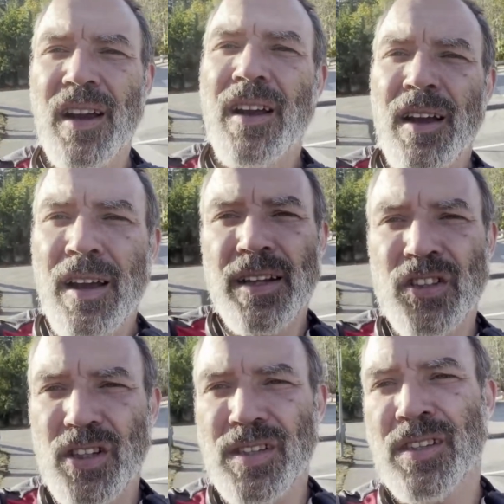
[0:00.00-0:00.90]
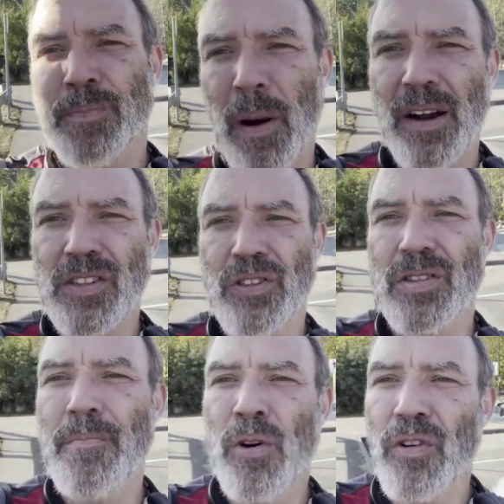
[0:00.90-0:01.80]
It just inspires you to
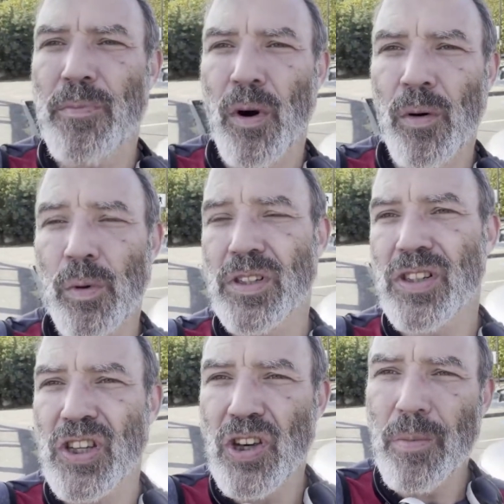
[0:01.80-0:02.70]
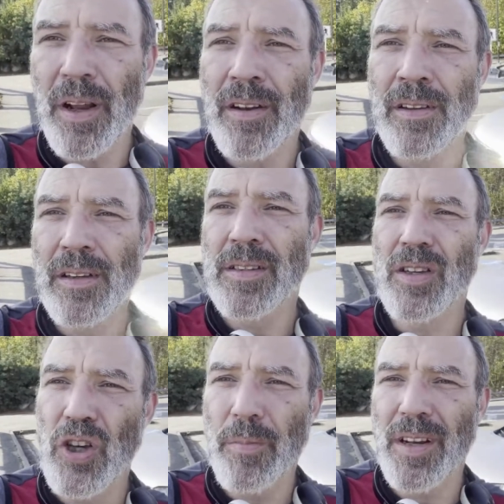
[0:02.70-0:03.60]
move more, which is human. It's
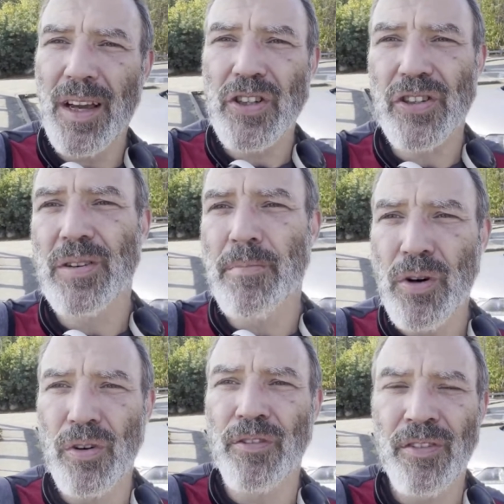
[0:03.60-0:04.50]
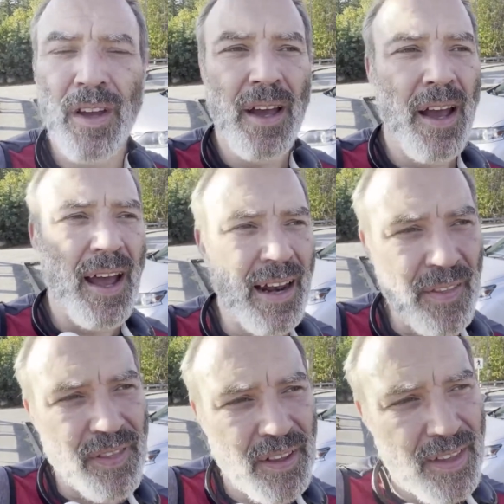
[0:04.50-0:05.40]
human nature to move. And I
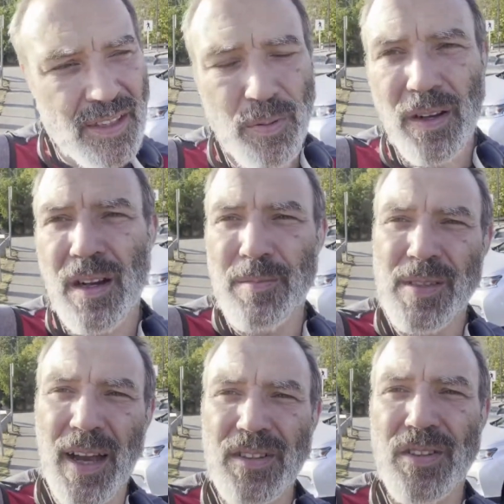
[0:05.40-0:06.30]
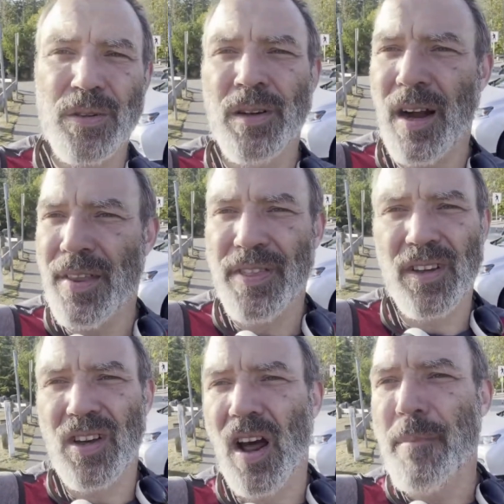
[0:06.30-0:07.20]
think that's what it comes down to. I think
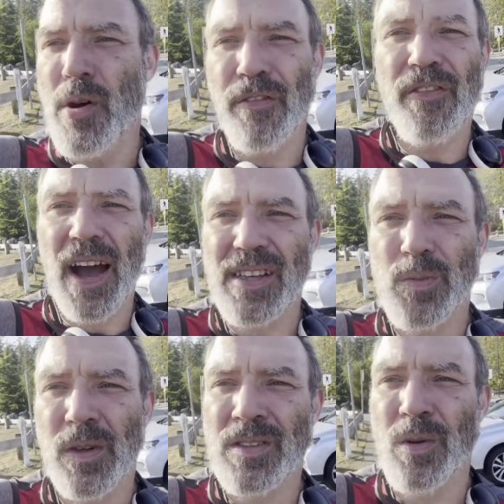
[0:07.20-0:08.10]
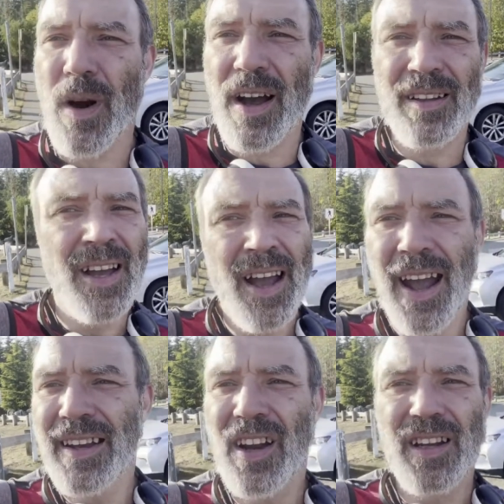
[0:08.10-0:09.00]
you gotta move fast once in a while
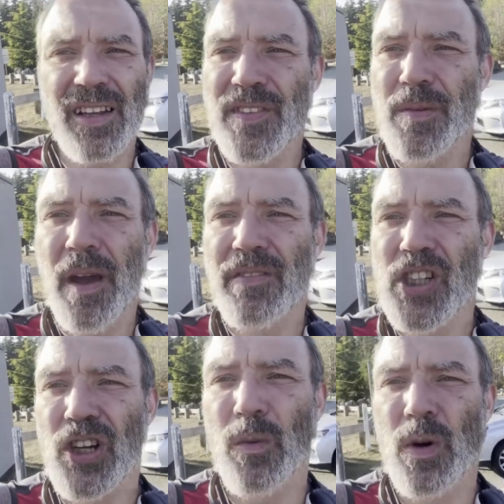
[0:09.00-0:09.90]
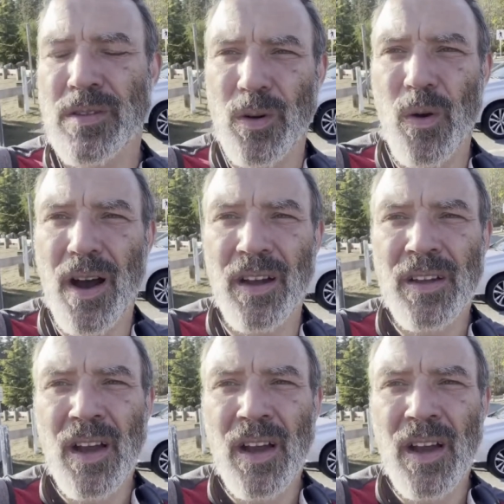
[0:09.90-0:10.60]
and you gotta lift some heavy shit once in a while.